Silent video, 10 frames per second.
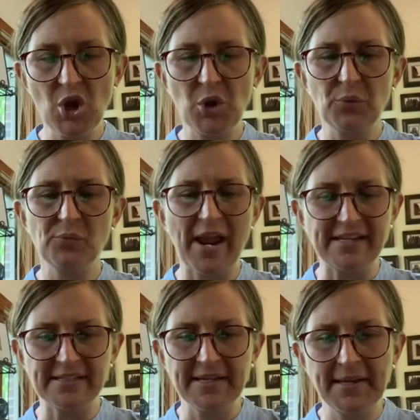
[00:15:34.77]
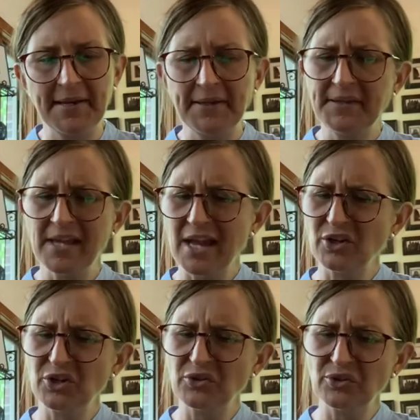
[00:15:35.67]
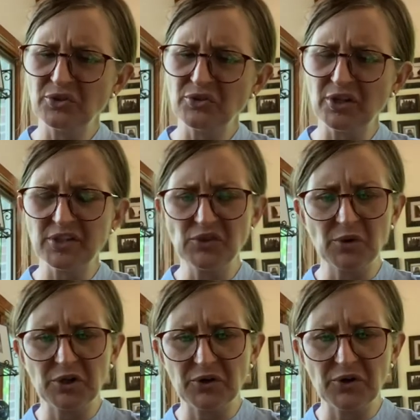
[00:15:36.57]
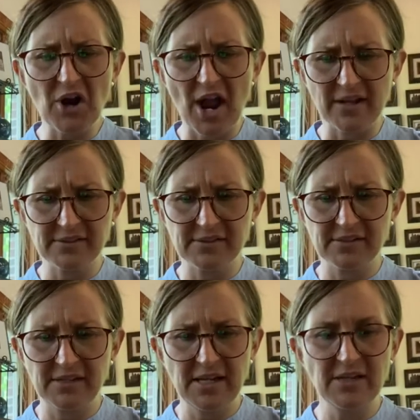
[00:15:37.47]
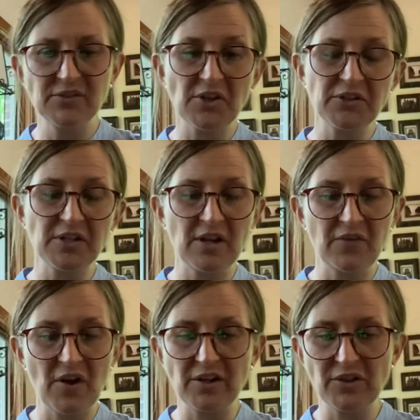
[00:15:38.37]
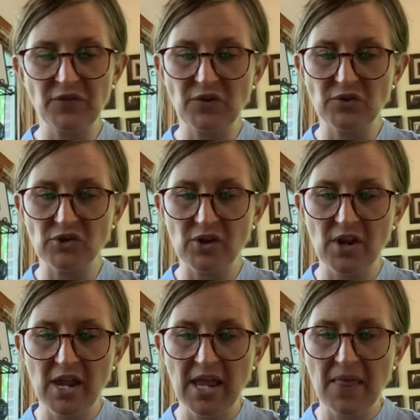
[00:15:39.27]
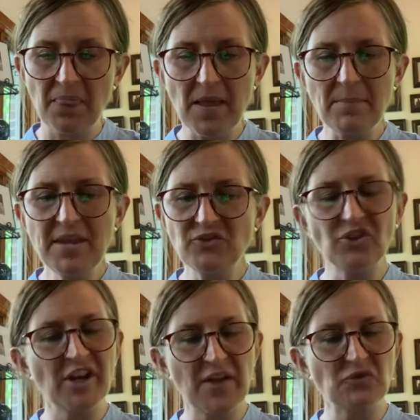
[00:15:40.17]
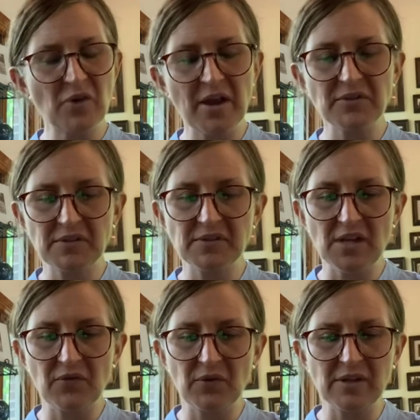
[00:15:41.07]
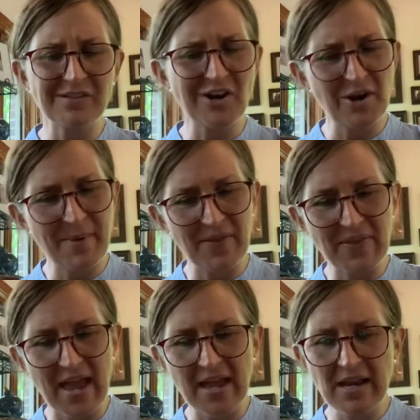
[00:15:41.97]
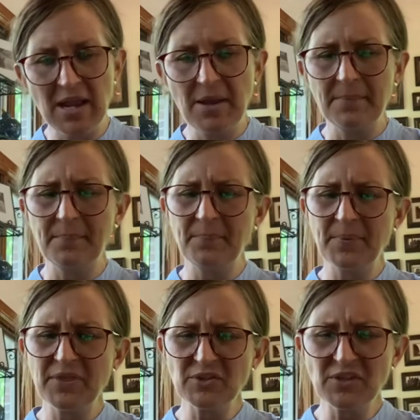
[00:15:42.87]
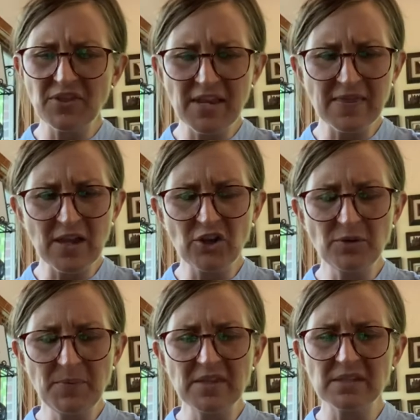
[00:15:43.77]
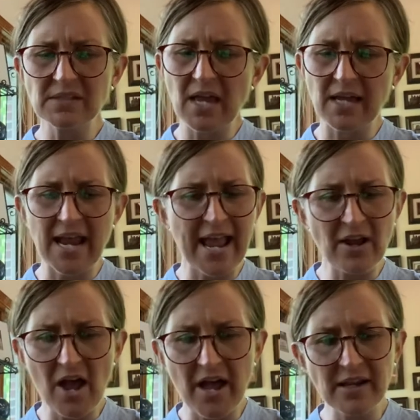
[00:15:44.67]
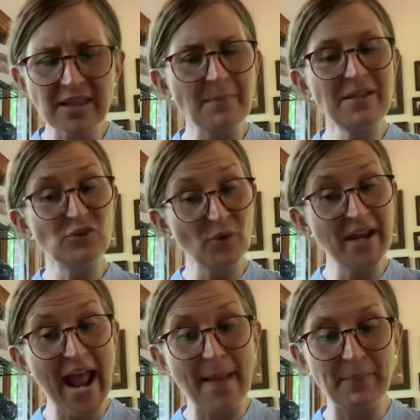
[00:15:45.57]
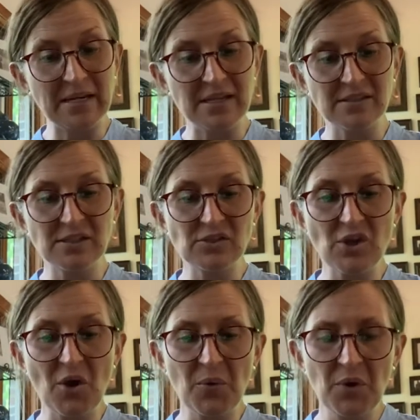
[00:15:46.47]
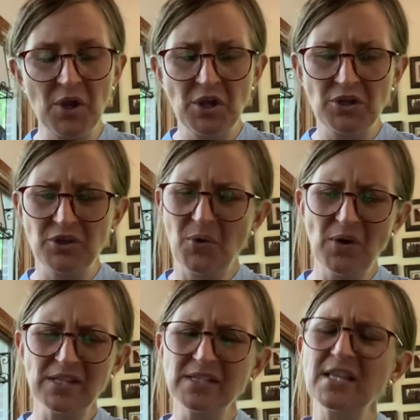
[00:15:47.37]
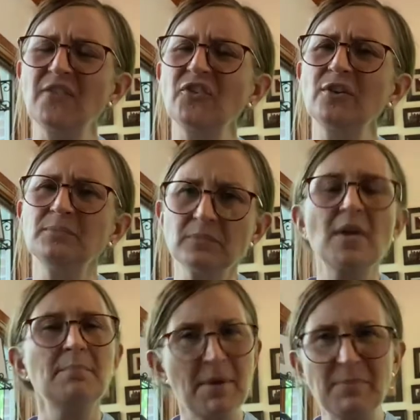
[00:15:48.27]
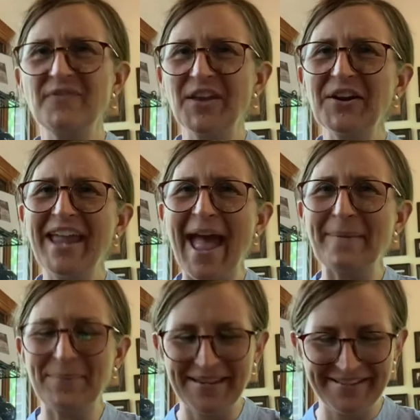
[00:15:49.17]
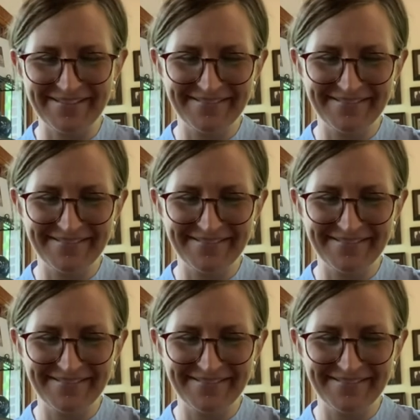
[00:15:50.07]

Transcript: Right, you got a crooked sort of cross. He consulted Unfogging the future. That means you're going to have trials and suffering. Sorry about that. But there's a thing that could be the sun. Hang on, that means great happiness. So you're going to suffer, but be very happy.